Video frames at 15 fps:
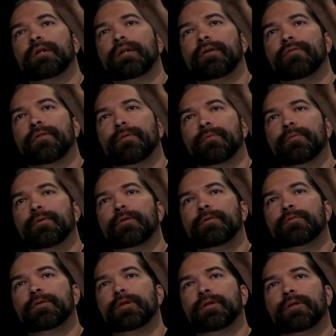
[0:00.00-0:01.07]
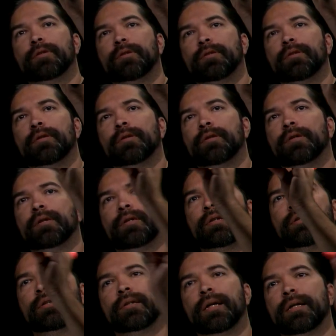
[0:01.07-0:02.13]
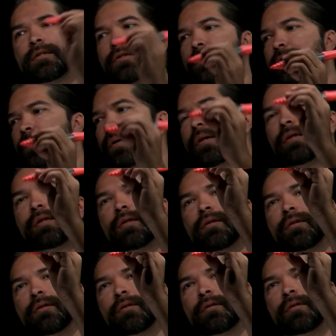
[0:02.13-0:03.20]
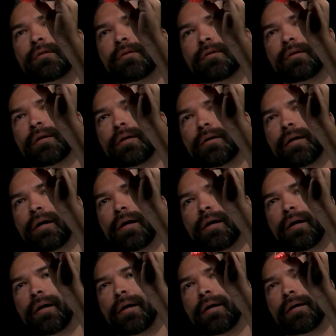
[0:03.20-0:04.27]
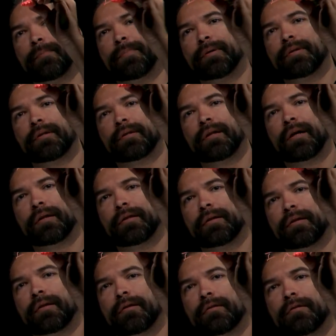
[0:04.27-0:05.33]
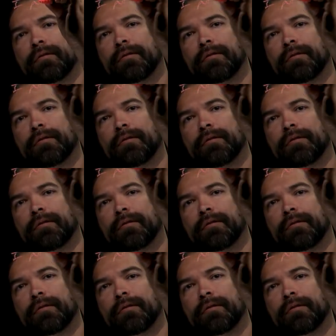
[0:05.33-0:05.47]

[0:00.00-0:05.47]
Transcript: if the root has to do with, I put the clock there,